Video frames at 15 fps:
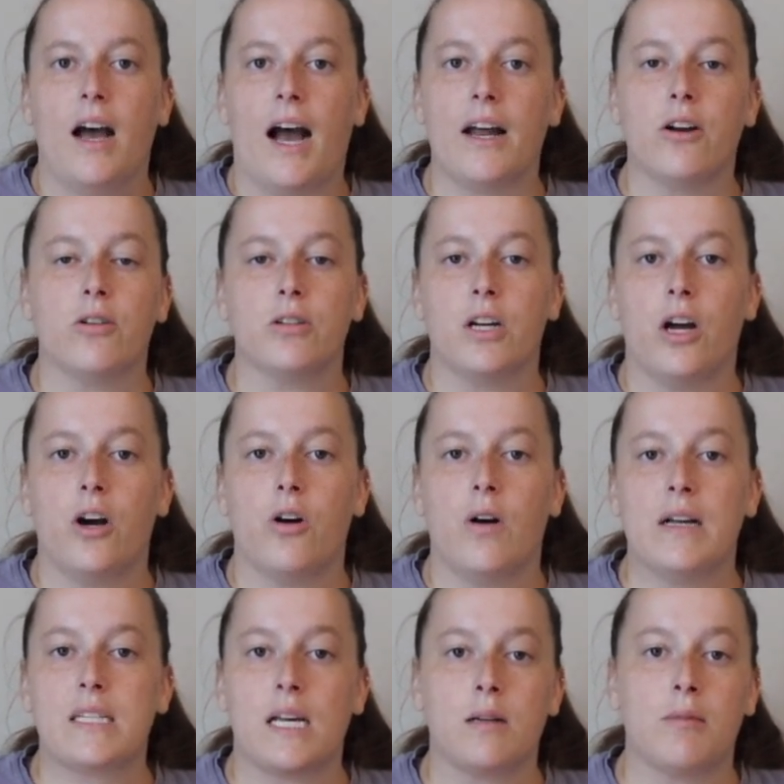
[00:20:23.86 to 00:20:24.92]
I don't know
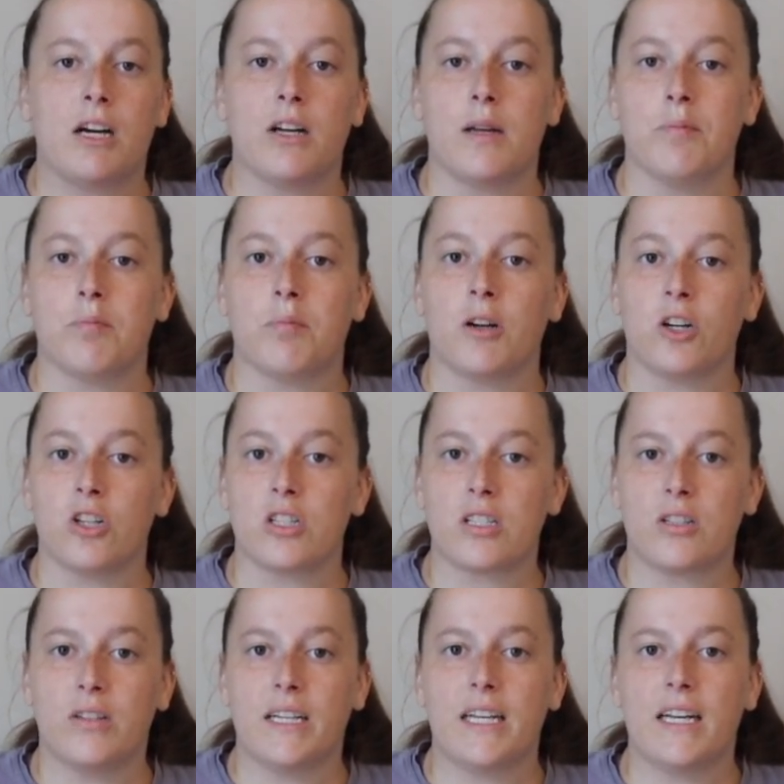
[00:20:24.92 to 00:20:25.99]
a ton about him
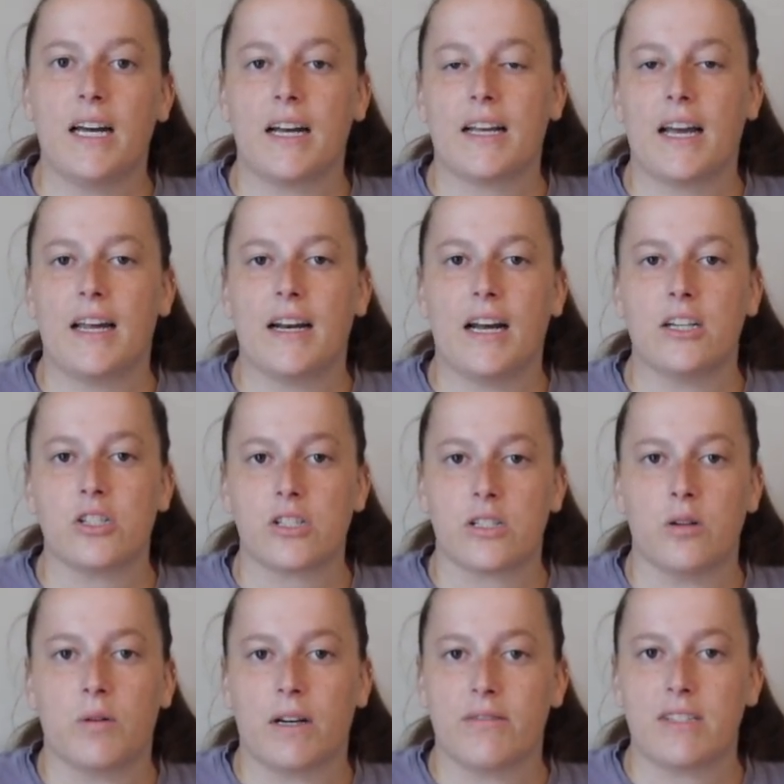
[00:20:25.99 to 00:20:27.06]
personally. Again, I just
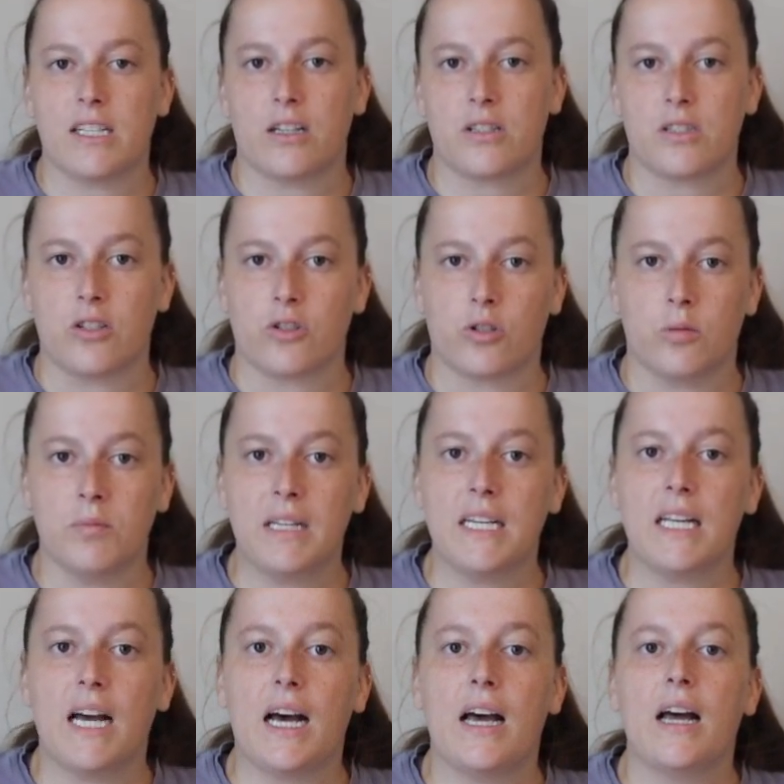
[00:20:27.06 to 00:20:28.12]
know what I've seen on social
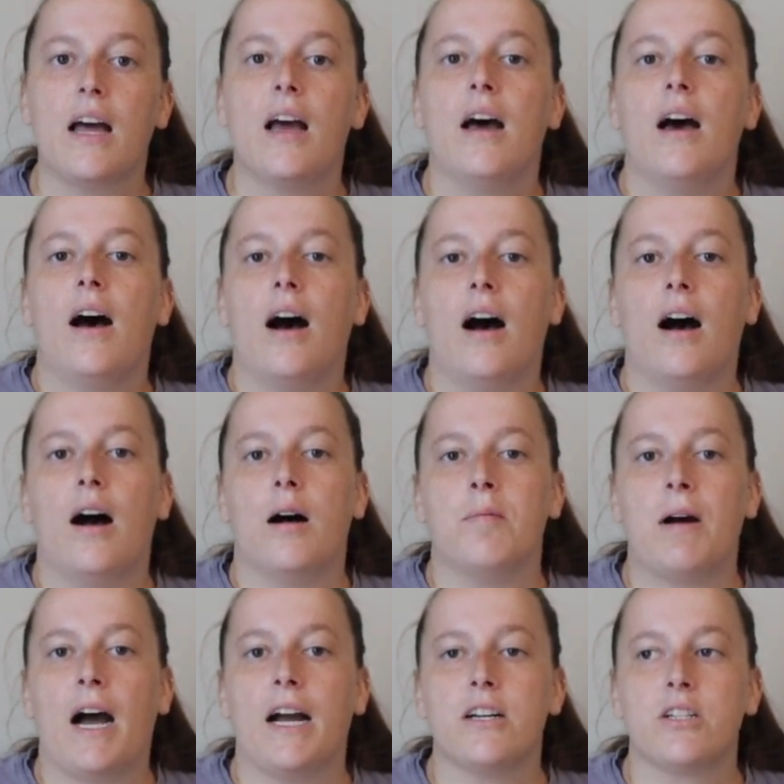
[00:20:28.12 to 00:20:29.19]
media. Um,
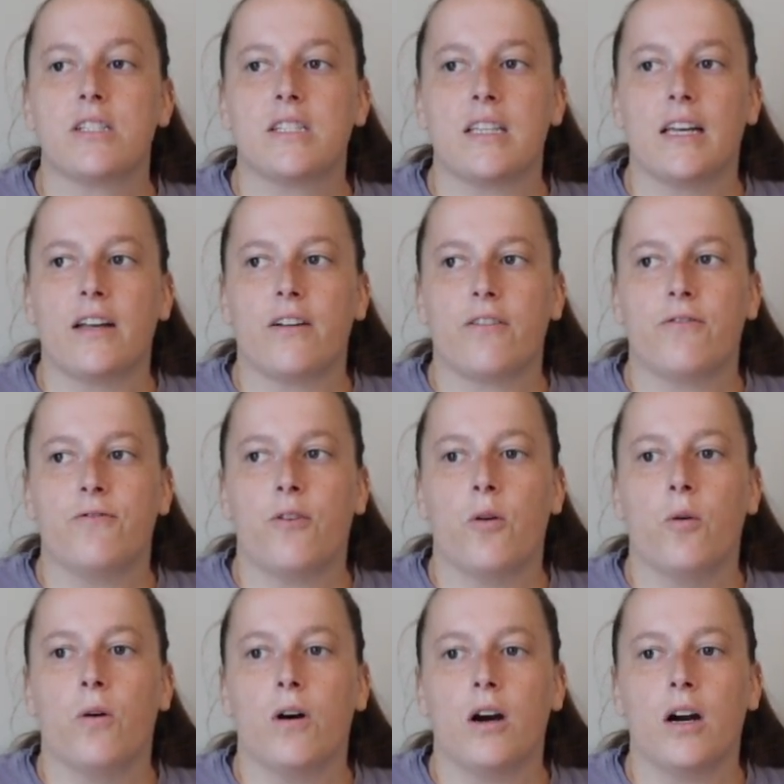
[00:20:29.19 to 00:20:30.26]
I just think
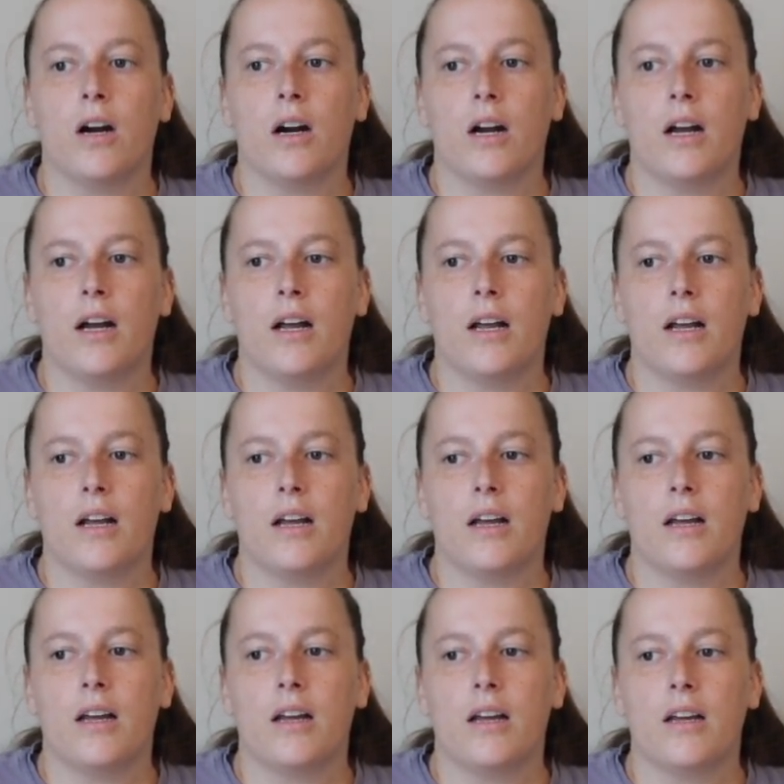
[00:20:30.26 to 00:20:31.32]
for
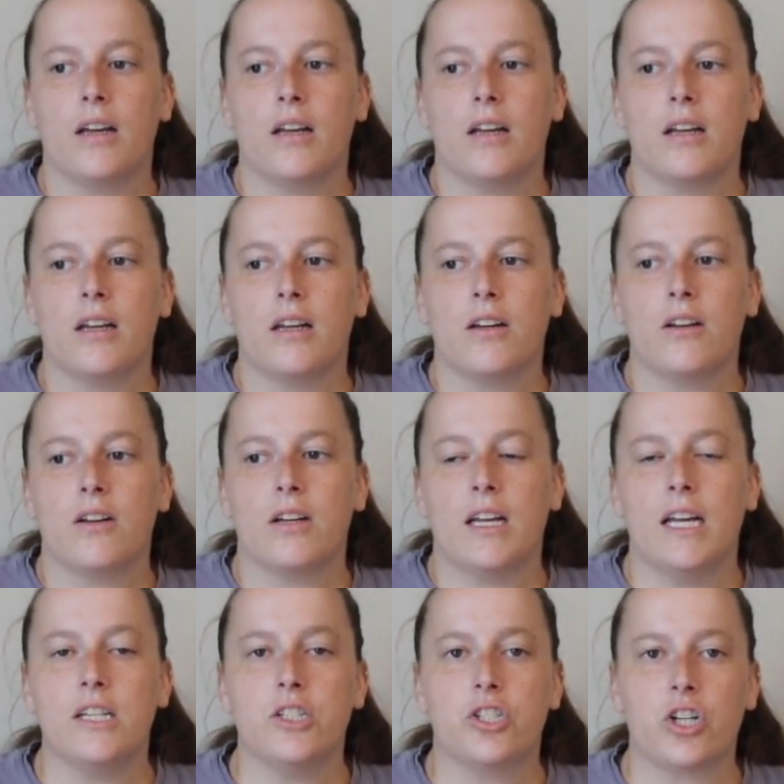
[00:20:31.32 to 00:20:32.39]

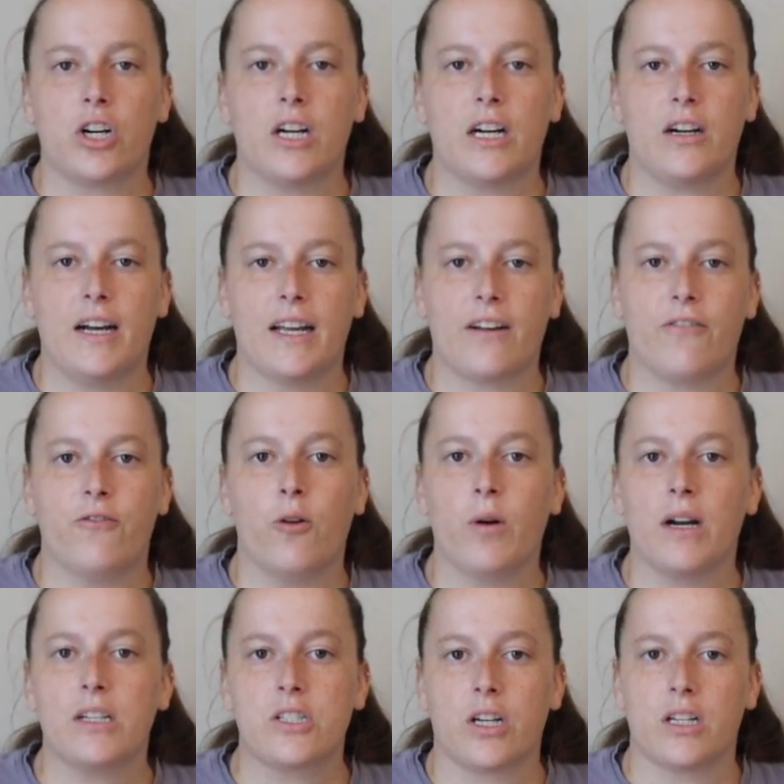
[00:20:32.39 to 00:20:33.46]
endurance, like
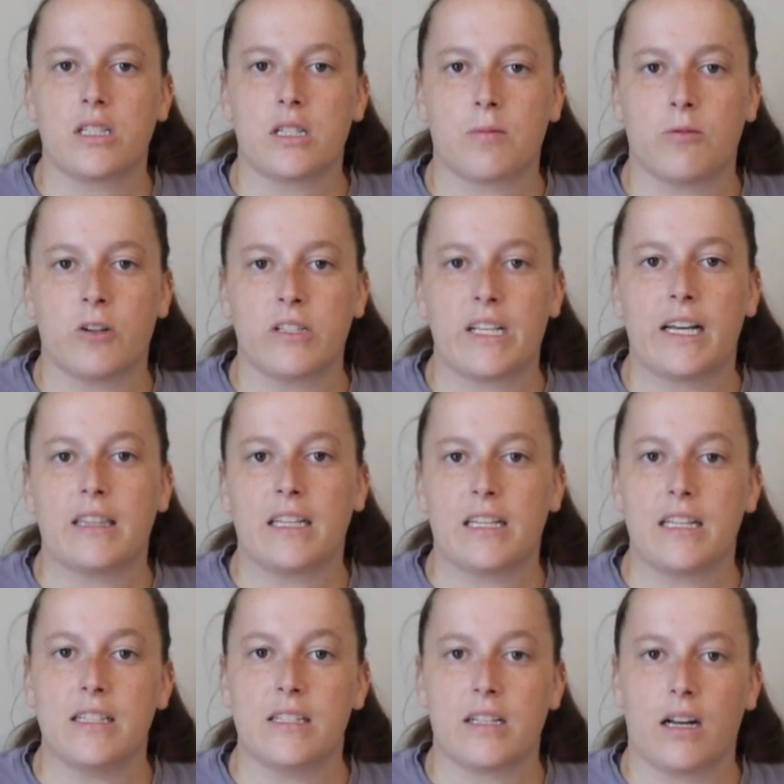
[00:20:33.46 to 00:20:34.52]
for endurance sports, I think
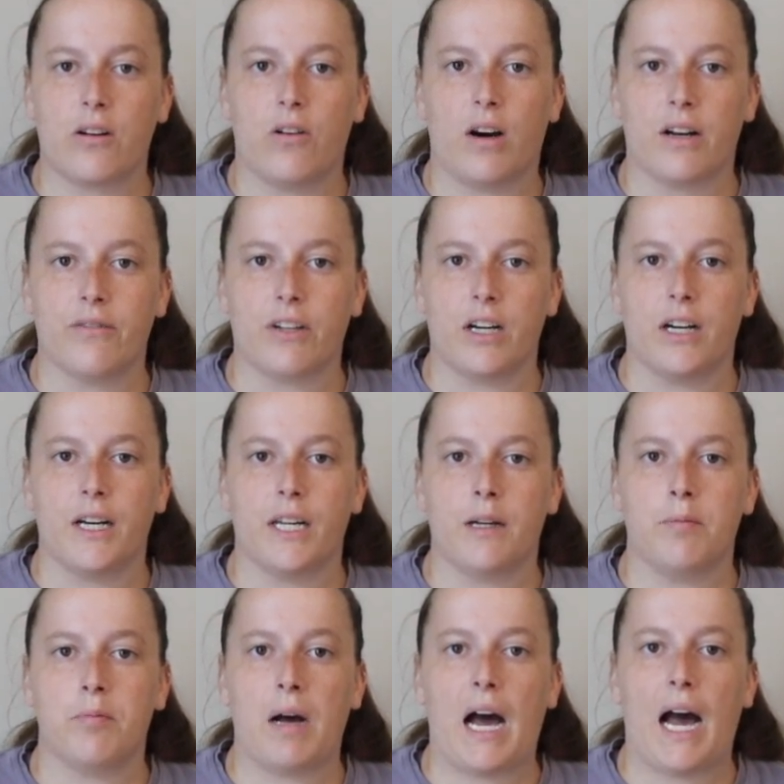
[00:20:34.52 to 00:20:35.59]
he's done a lot of
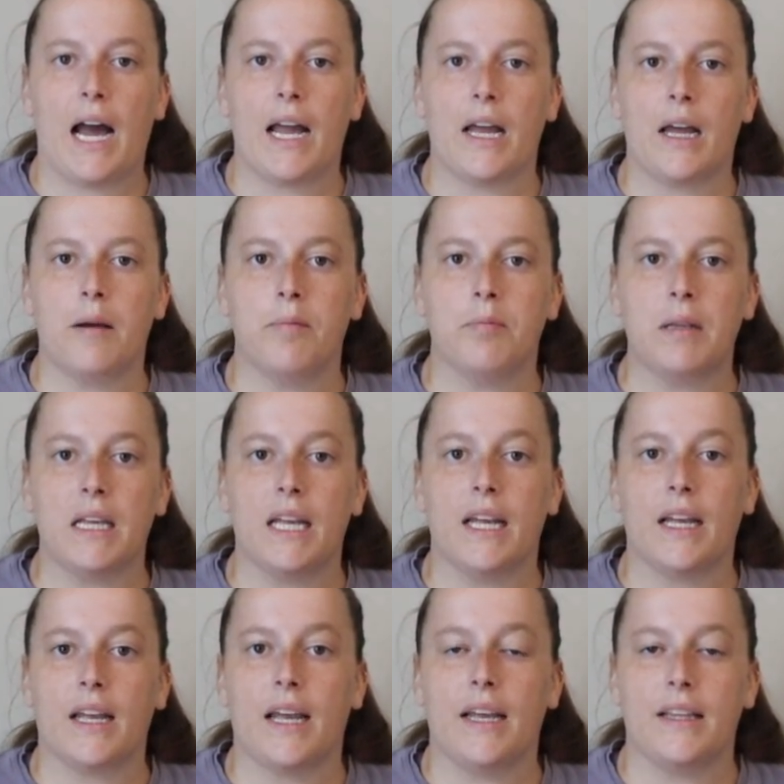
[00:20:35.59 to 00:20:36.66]
good by
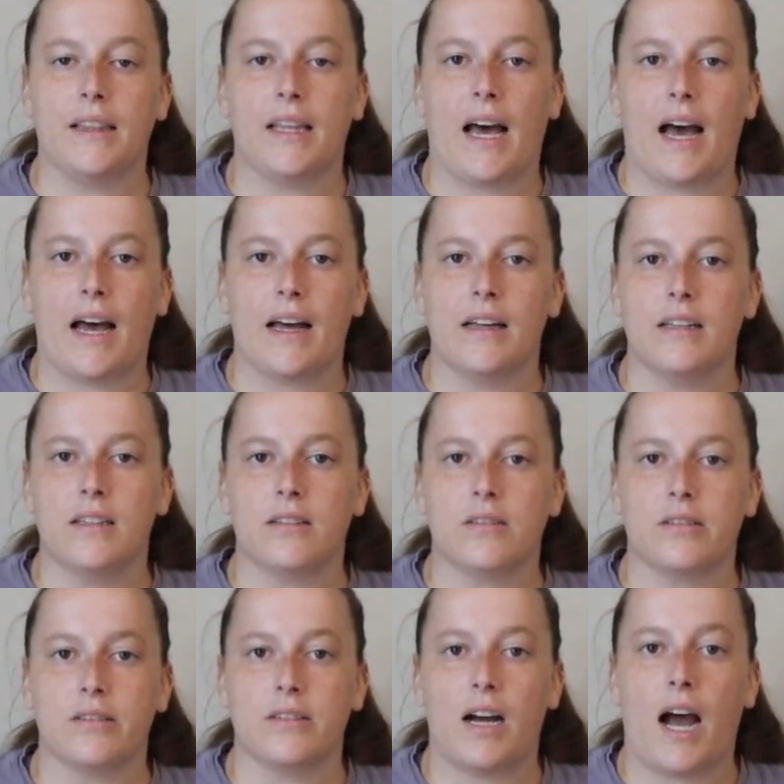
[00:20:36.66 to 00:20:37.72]
being in that
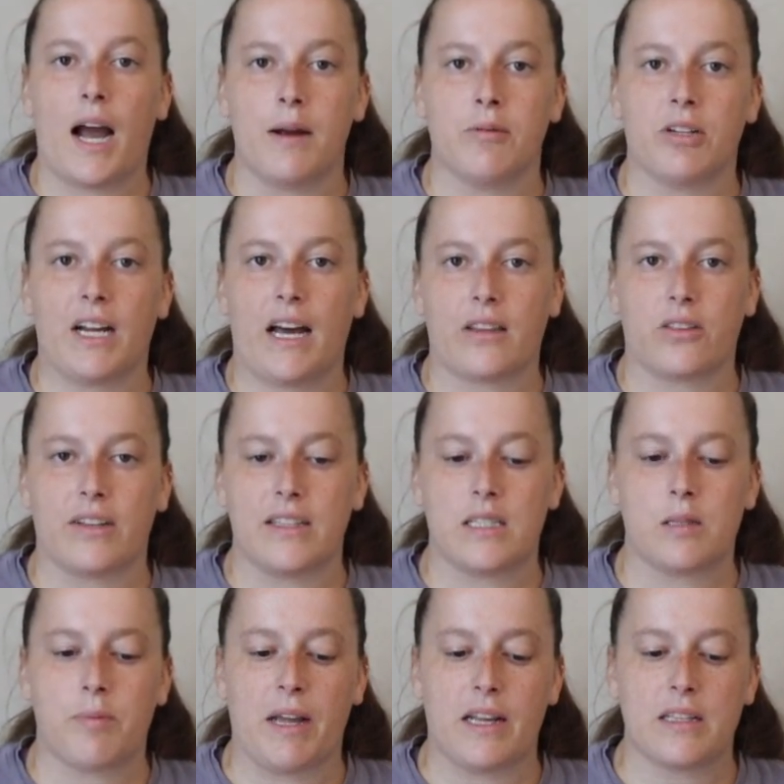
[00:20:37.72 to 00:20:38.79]
hybrid athlete
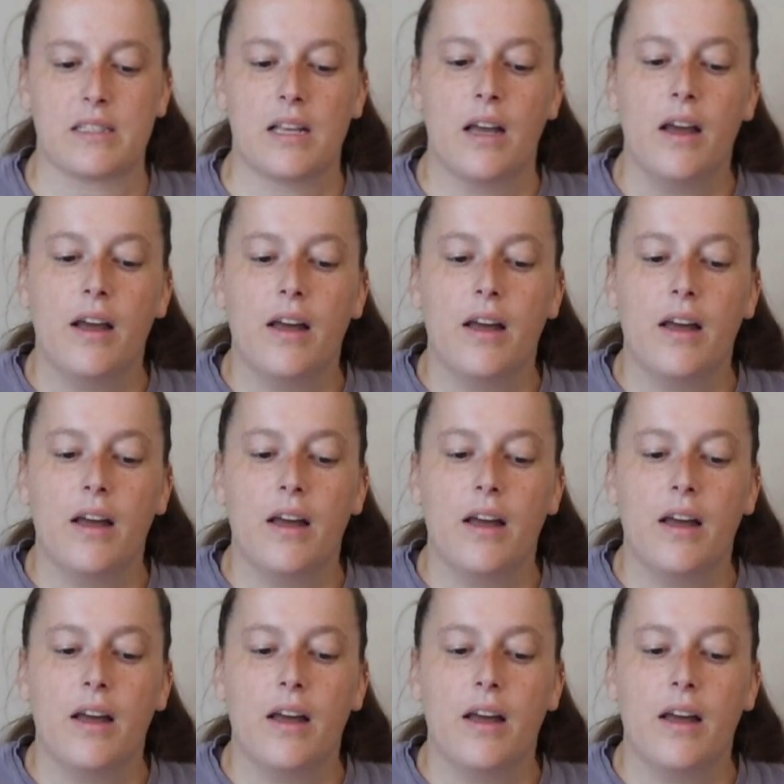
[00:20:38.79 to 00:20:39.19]
space.